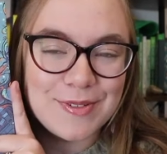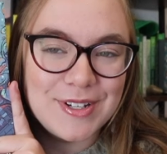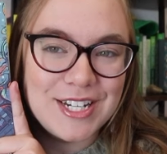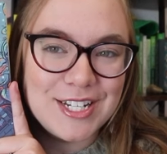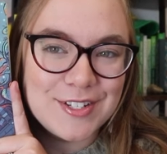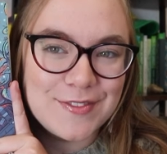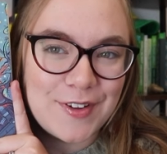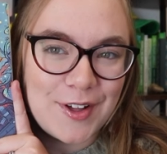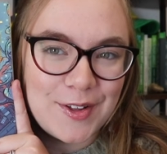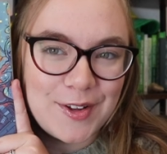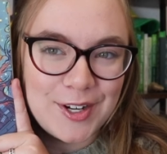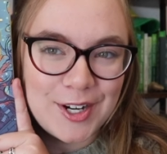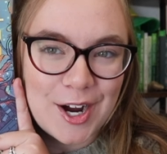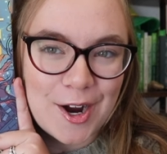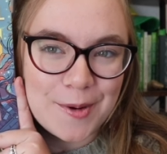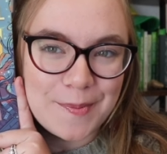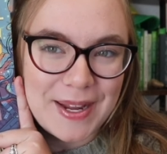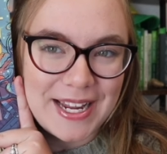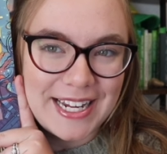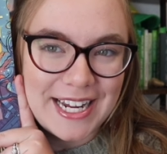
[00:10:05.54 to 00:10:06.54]
one is following
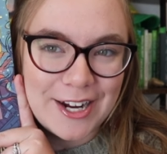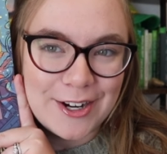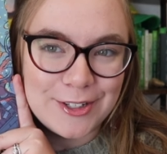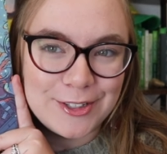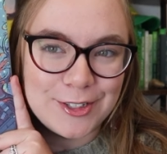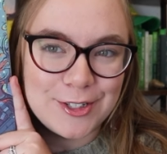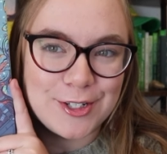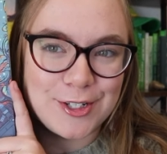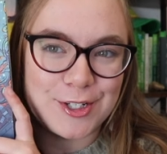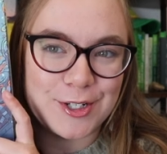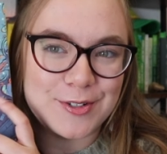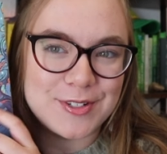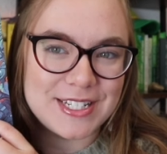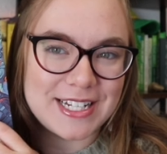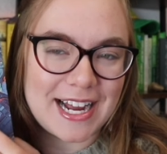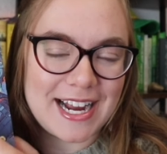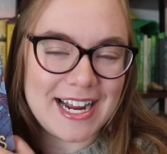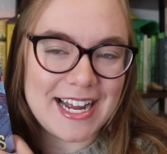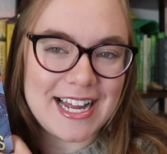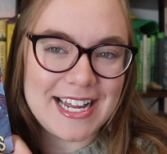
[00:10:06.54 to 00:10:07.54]
our main characters,
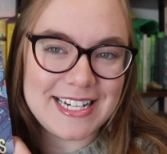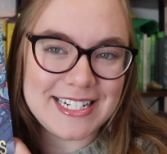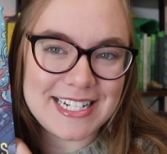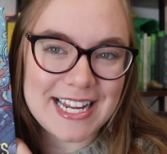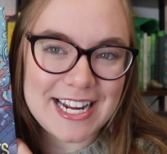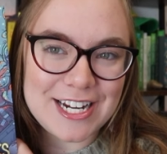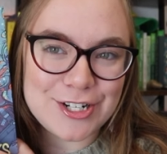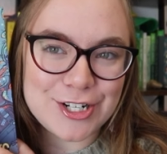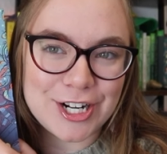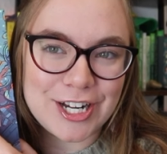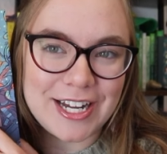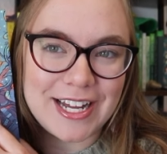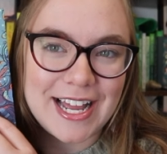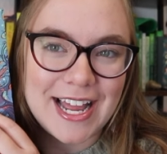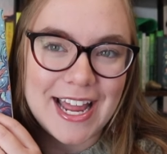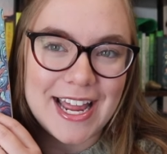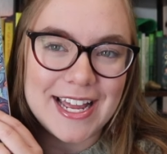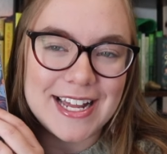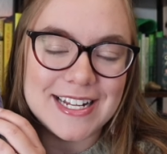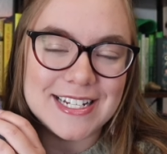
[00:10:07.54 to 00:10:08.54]
Josiah and Deja,
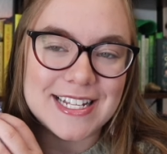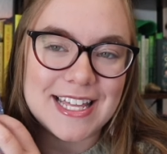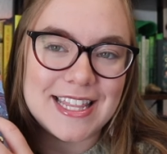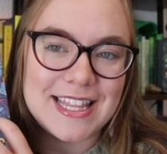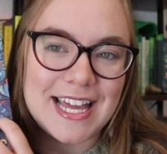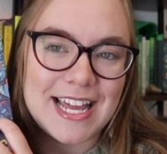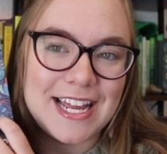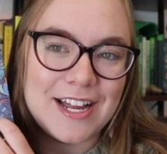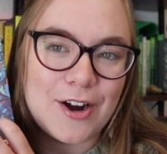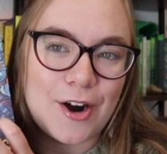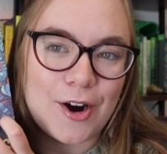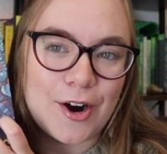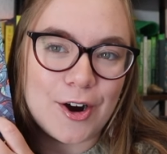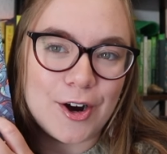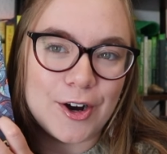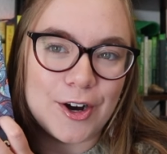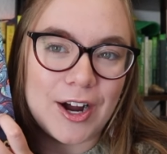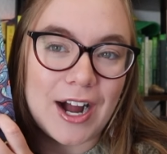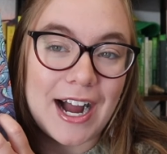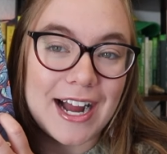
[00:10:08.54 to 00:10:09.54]
and they
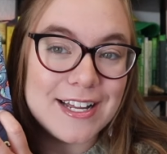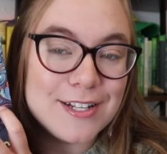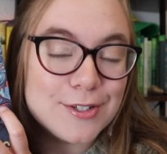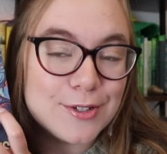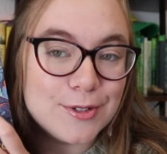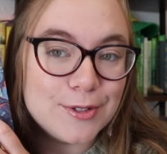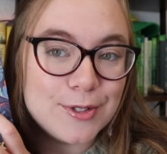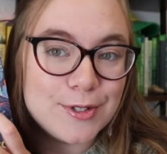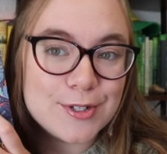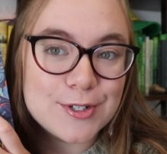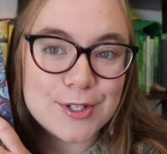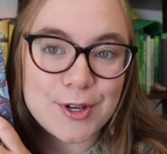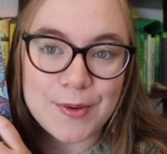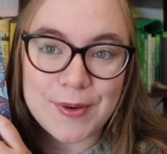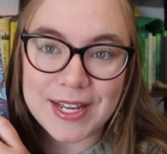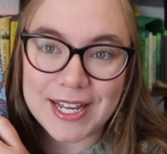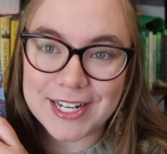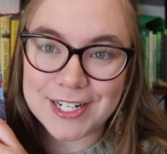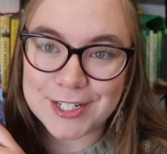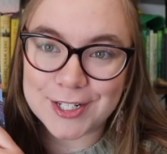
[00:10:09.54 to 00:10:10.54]
are high schoolers
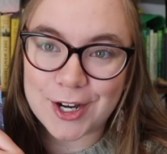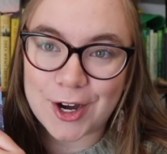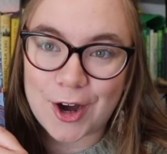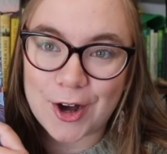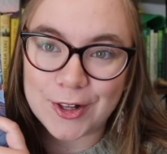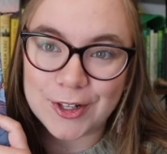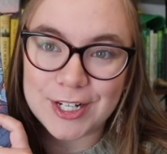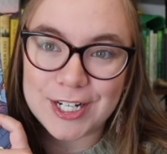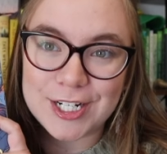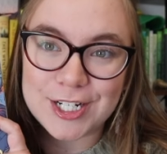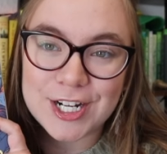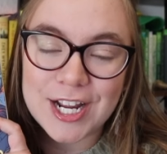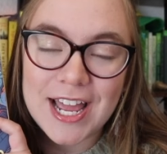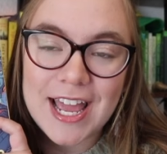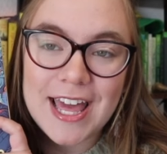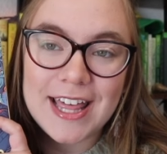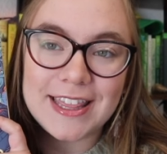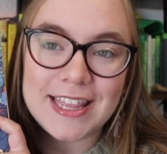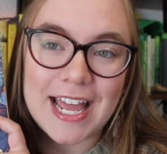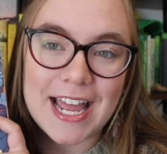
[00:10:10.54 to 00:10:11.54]
going into college.
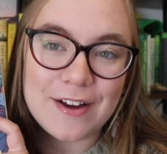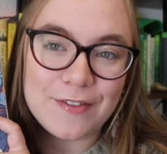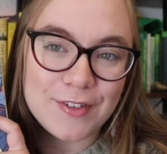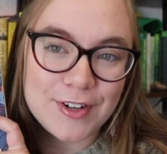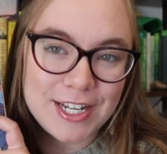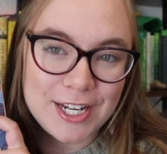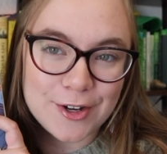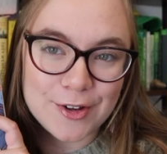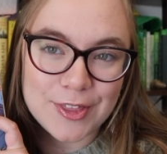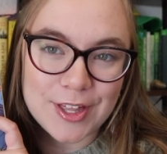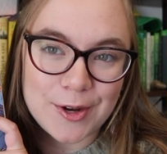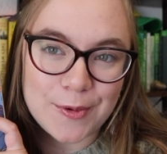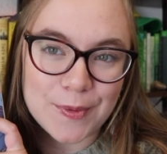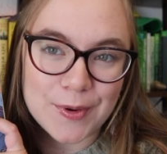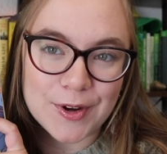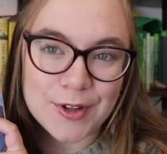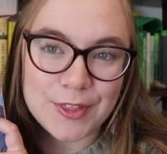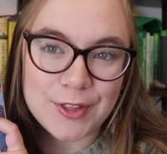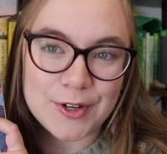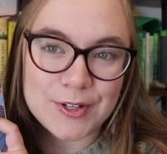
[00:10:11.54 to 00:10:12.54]
Every year they
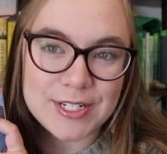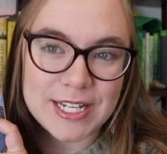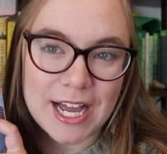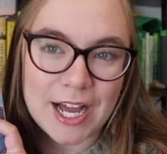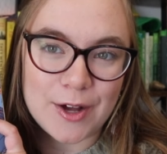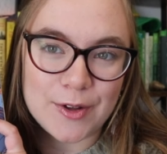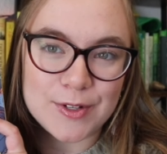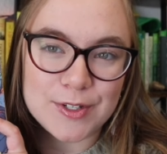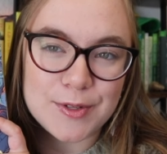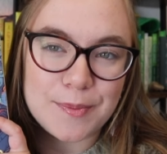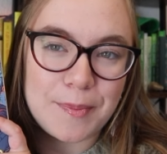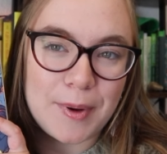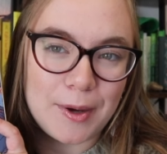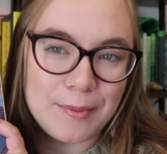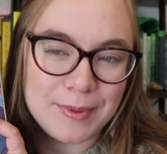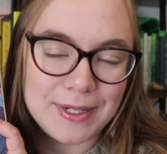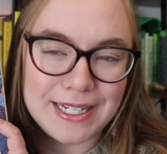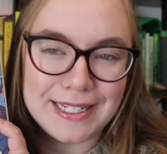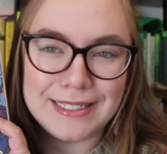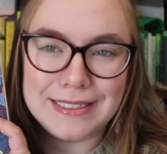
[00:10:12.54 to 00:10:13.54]
work their town's
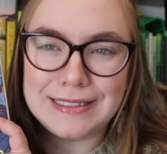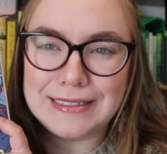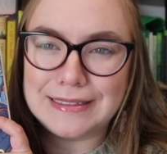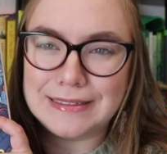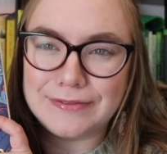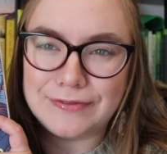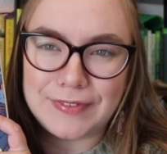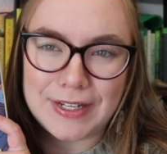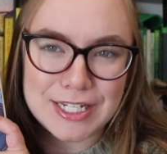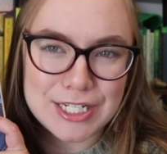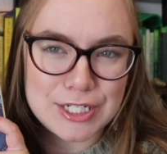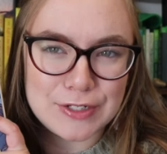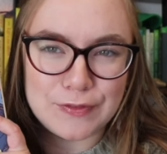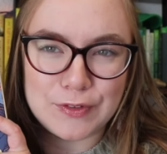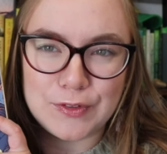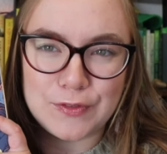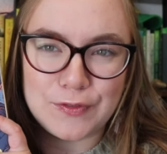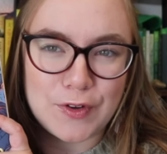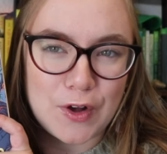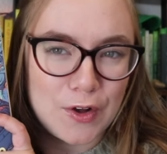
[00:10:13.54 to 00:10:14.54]
pumpkin
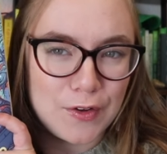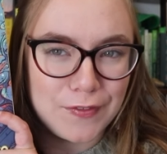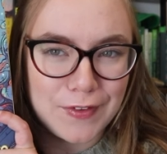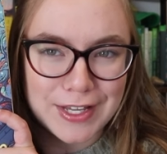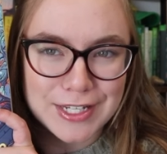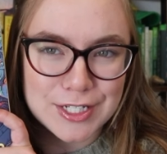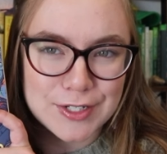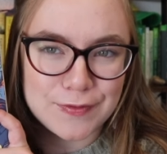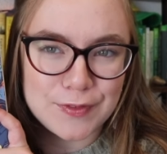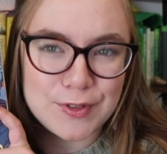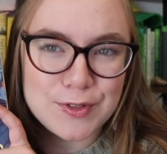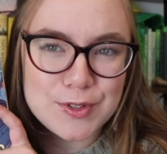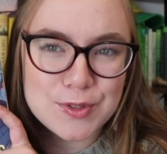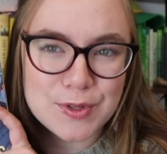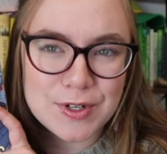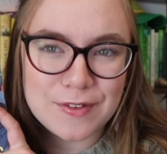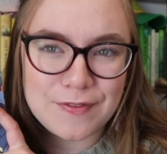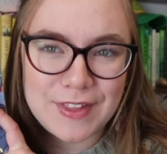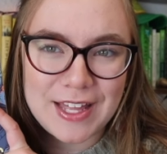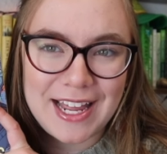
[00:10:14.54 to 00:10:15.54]
festival, fall festival
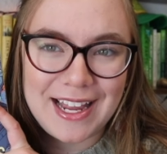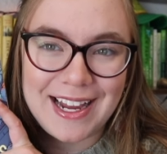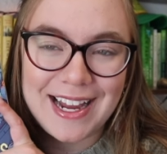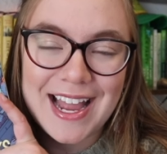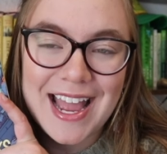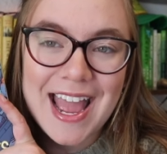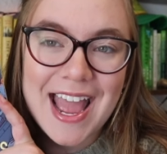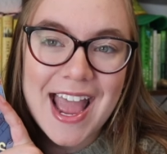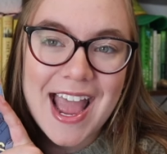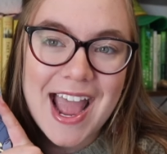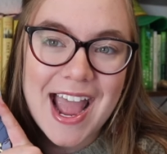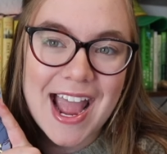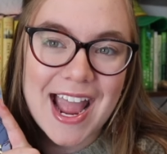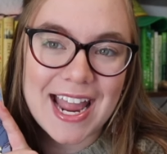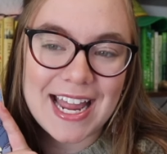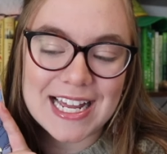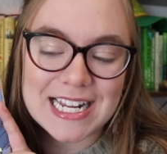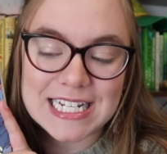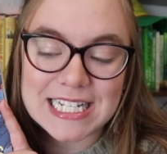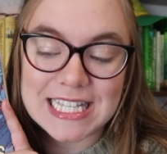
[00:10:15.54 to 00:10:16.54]
sort of thing,
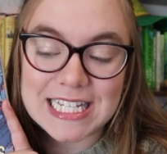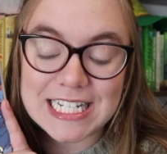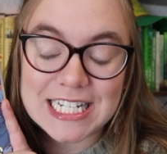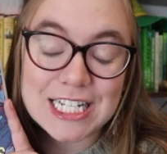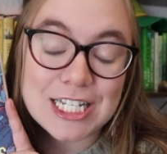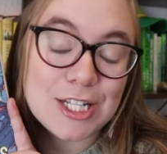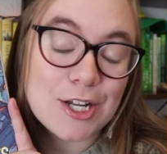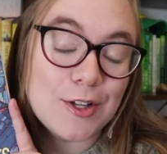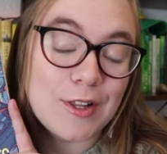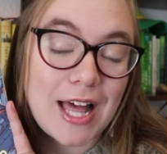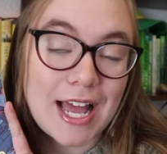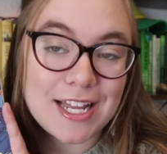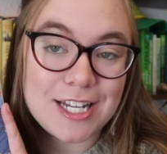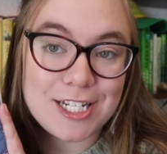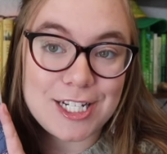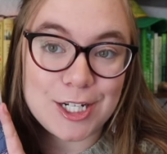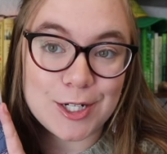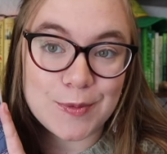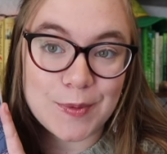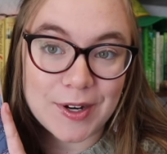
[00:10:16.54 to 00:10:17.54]
and this is their
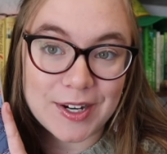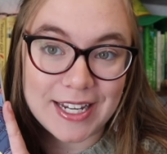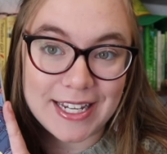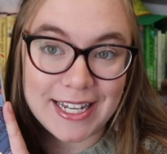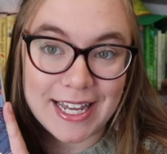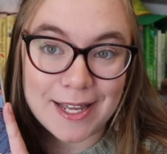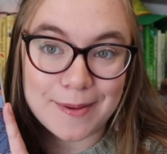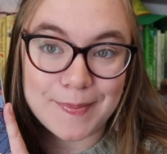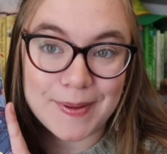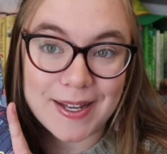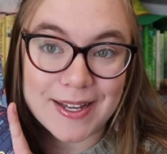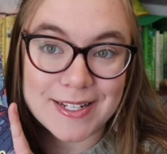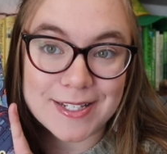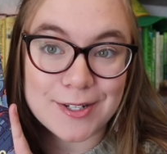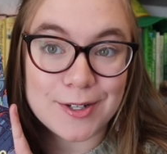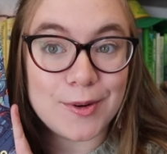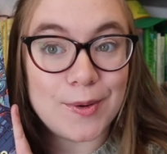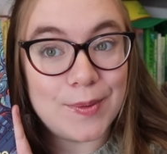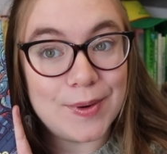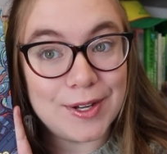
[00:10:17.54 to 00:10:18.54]
last year working it because
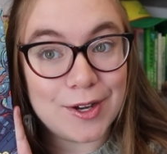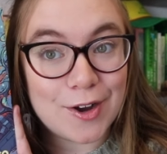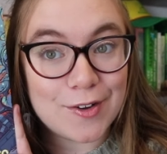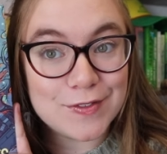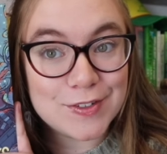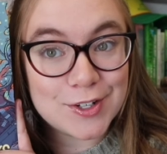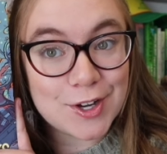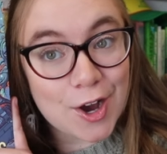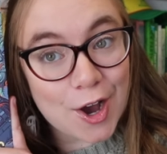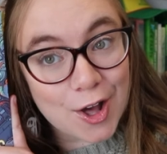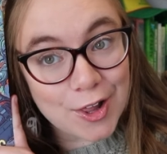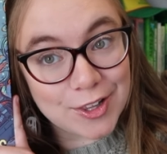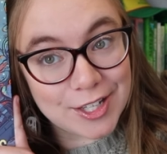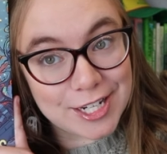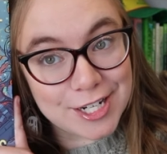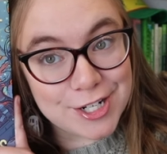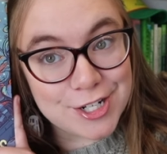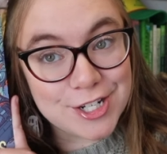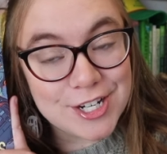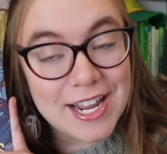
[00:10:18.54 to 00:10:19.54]
they're going off to
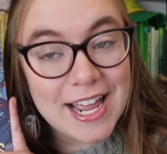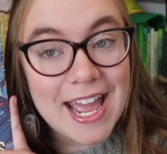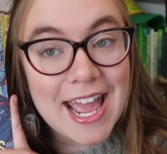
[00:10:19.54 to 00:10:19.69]
college.